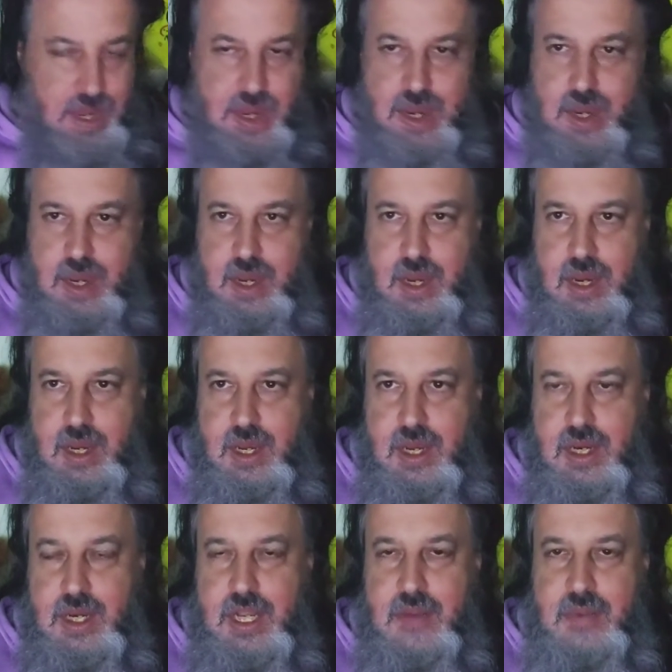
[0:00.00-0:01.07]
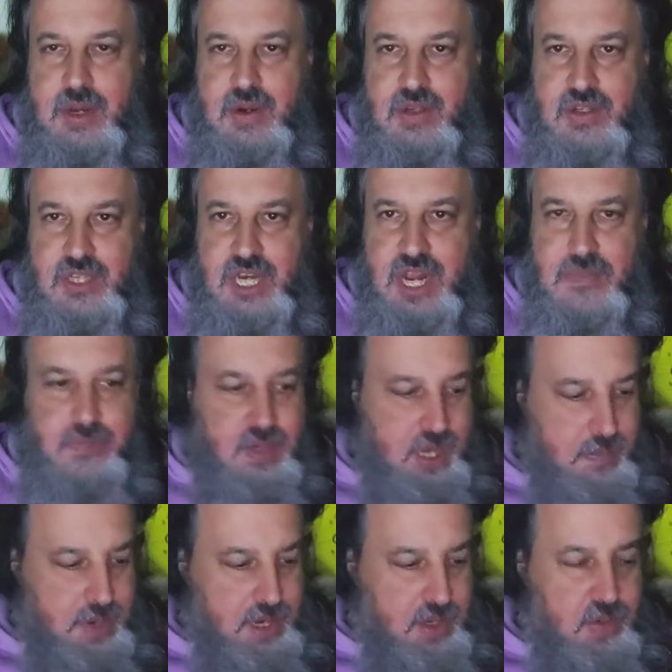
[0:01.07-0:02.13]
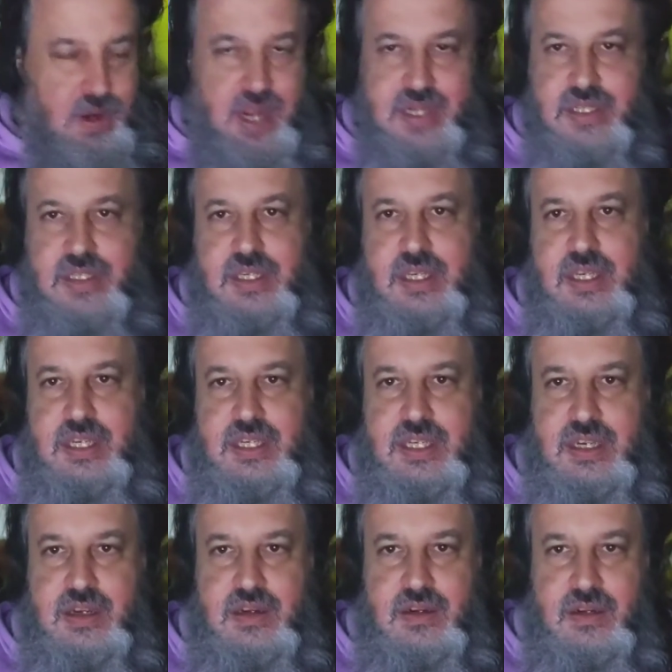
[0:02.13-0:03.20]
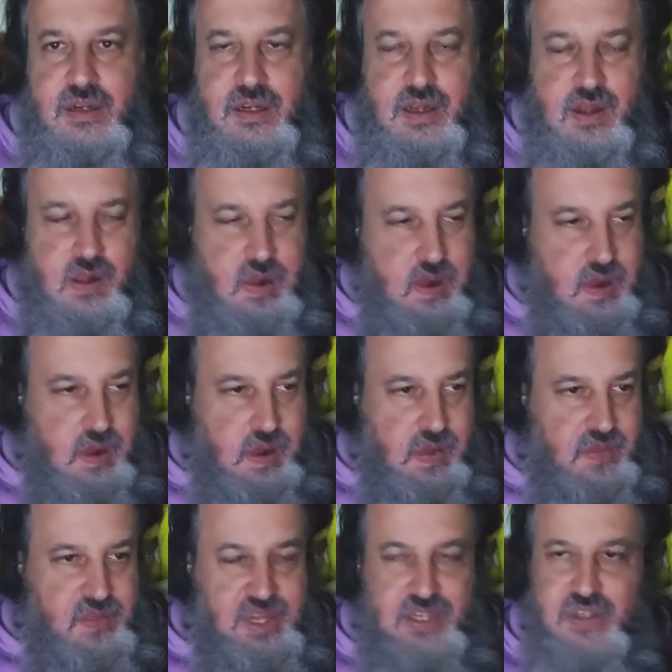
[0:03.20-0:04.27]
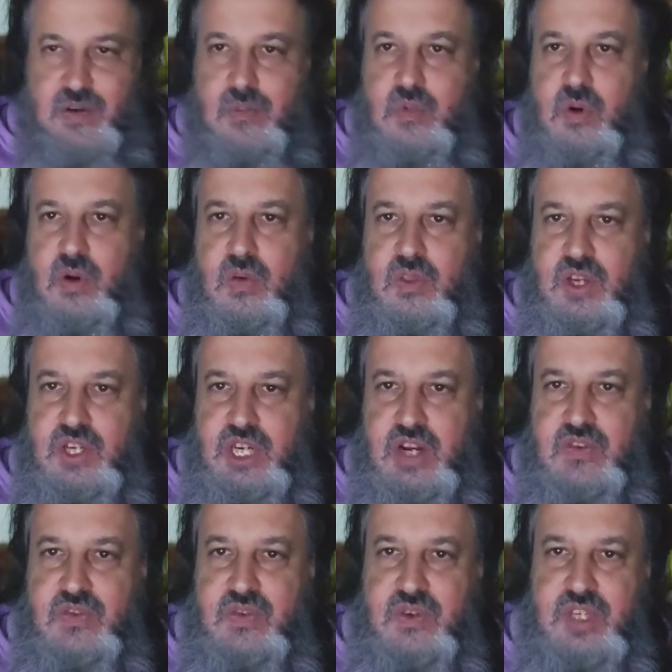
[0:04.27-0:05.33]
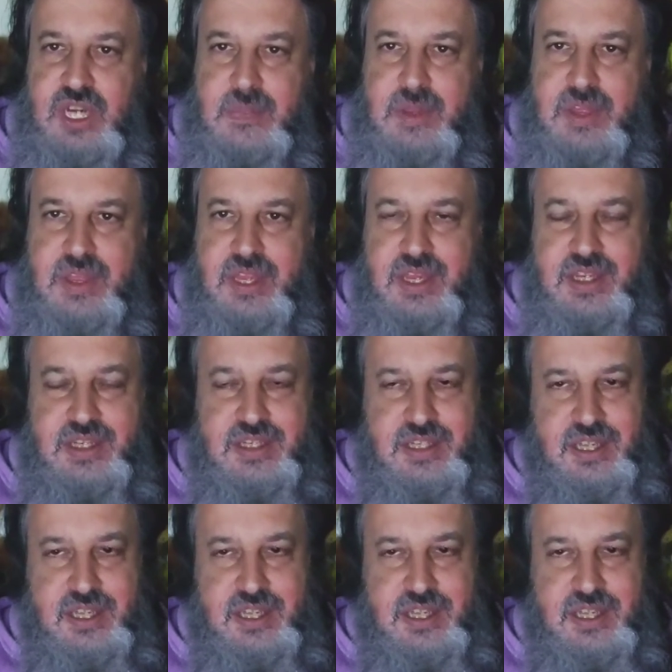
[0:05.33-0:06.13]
And I got my new setup. I got my new iced teas here. Uh, these are more of the junk food type of things.